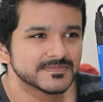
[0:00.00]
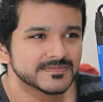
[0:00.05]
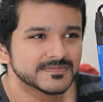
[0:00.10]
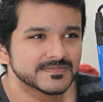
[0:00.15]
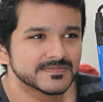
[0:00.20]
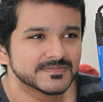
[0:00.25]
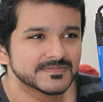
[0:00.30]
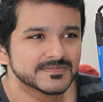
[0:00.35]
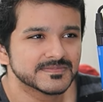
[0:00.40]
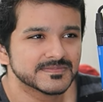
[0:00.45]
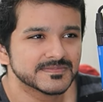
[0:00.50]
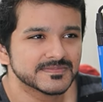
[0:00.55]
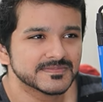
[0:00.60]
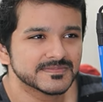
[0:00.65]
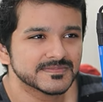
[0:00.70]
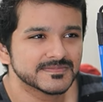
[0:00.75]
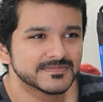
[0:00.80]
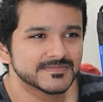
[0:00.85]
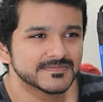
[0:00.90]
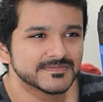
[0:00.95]

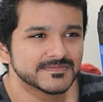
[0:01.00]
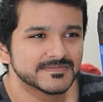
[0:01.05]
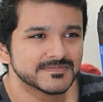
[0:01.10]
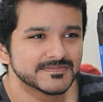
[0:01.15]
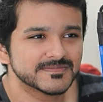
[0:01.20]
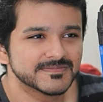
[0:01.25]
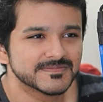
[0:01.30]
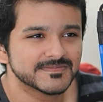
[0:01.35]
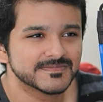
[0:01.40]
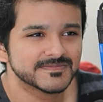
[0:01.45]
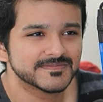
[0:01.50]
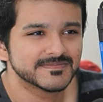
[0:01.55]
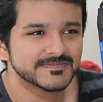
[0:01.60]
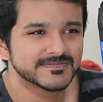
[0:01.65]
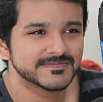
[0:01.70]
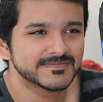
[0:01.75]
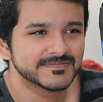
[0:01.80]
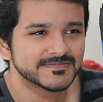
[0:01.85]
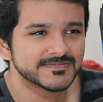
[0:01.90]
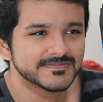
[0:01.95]

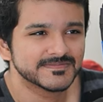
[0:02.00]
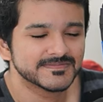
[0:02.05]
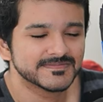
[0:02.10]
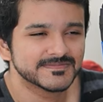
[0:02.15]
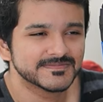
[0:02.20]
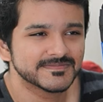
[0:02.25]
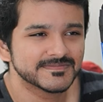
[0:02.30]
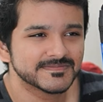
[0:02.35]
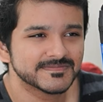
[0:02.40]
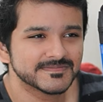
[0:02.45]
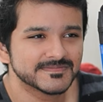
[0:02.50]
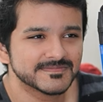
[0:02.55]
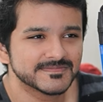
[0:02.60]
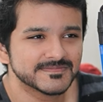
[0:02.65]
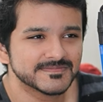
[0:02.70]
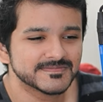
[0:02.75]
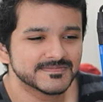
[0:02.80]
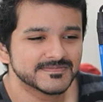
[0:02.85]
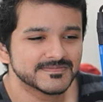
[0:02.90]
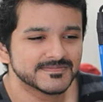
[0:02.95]

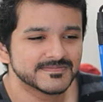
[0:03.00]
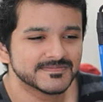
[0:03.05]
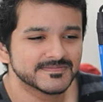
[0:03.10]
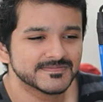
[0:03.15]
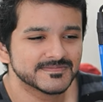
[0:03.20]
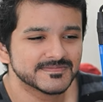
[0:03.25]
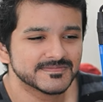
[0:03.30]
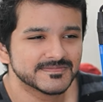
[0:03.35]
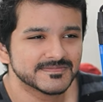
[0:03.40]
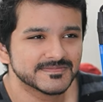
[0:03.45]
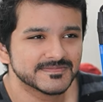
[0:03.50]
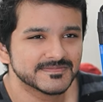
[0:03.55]
(not speaking)